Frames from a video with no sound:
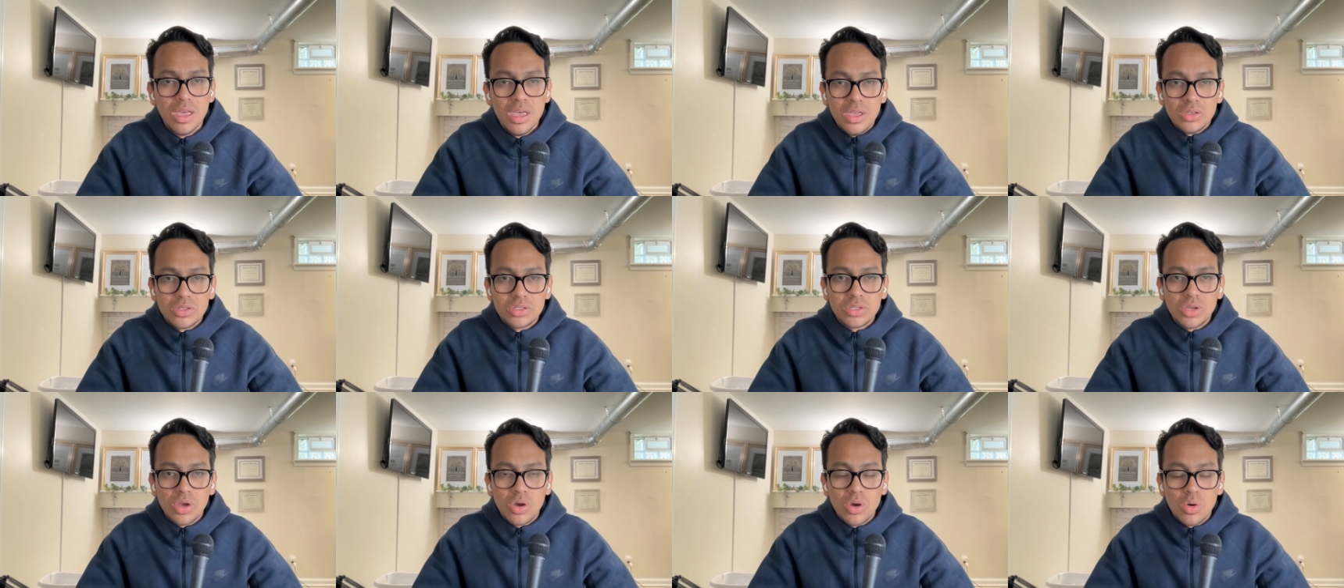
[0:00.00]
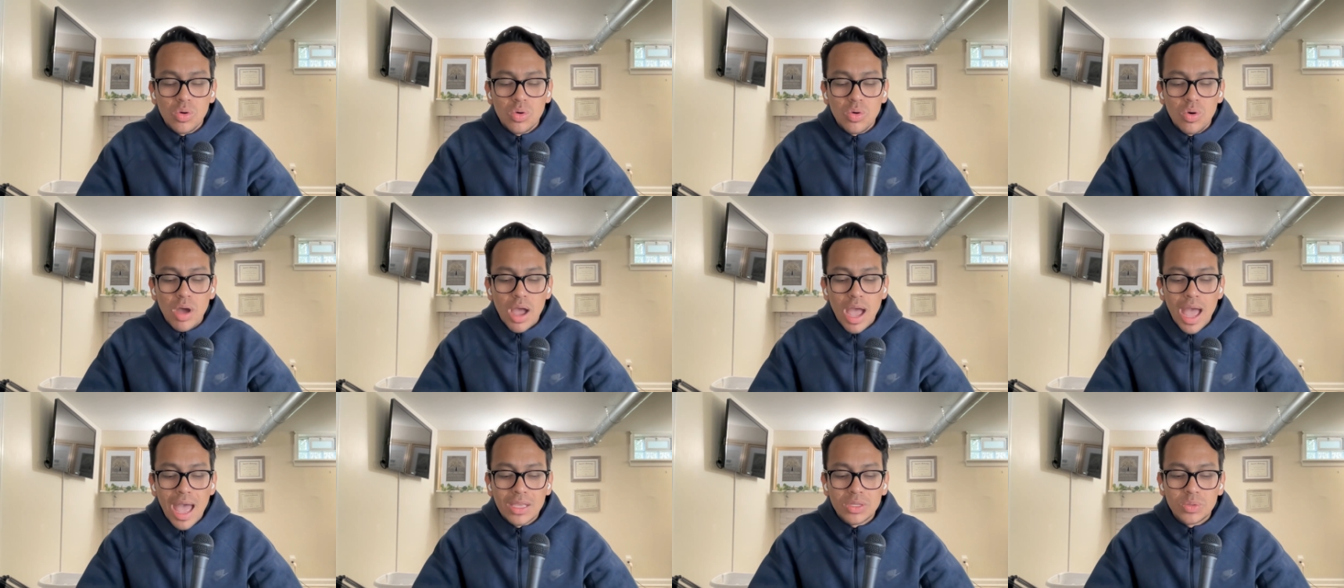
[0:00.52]
So,
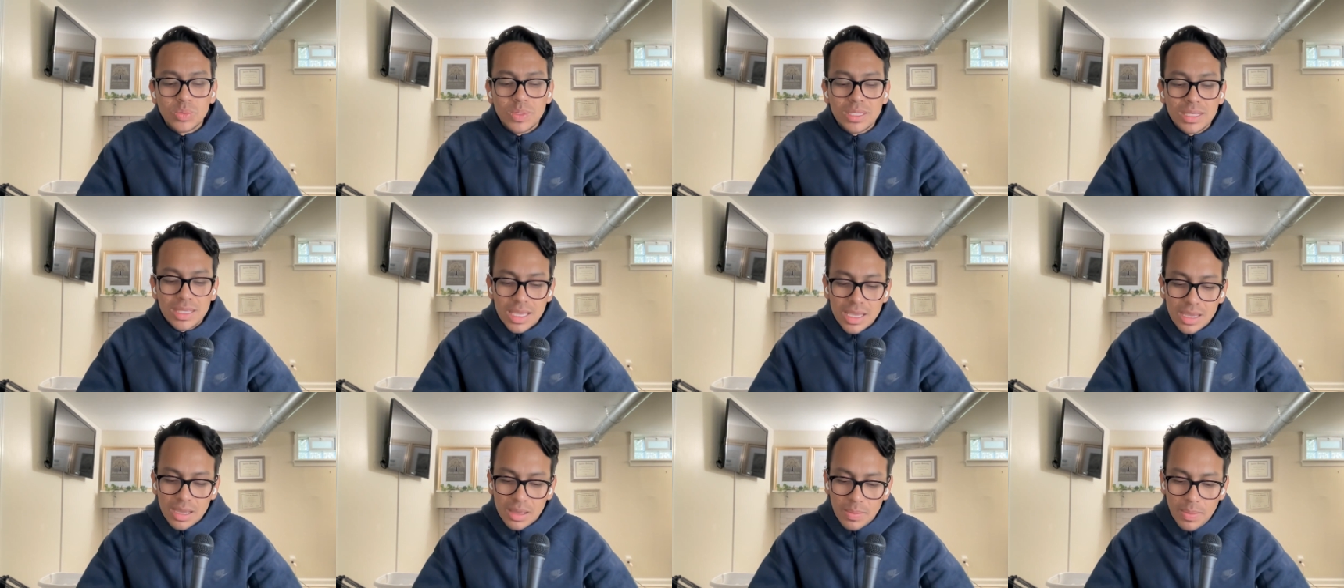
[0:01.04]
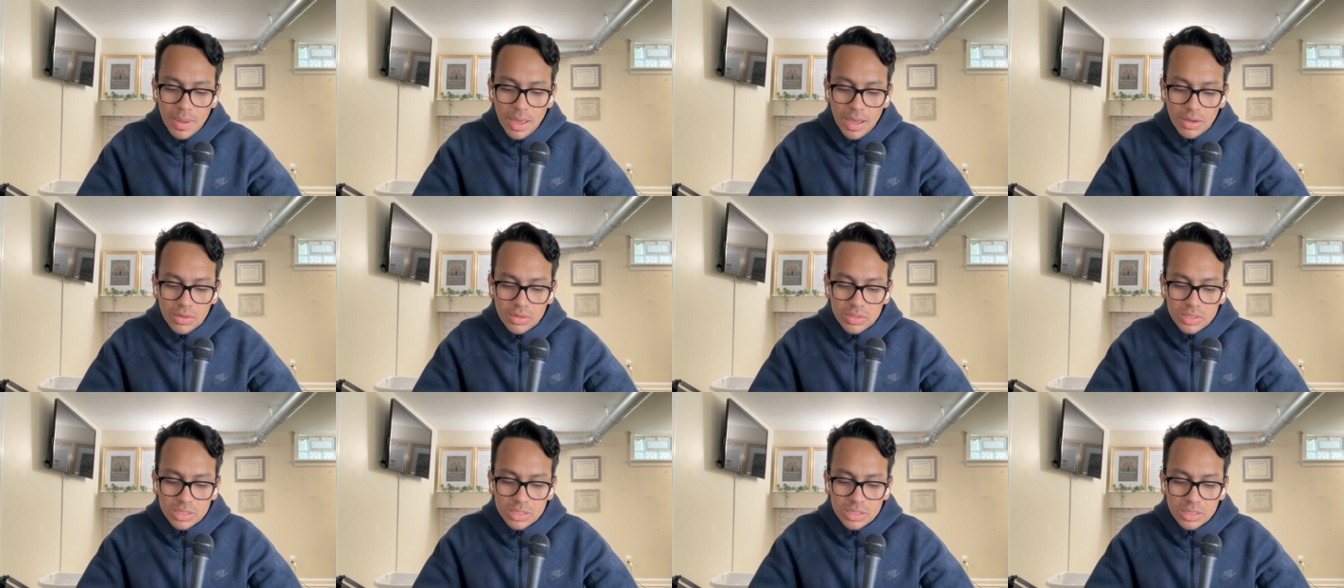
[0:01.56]
as we think about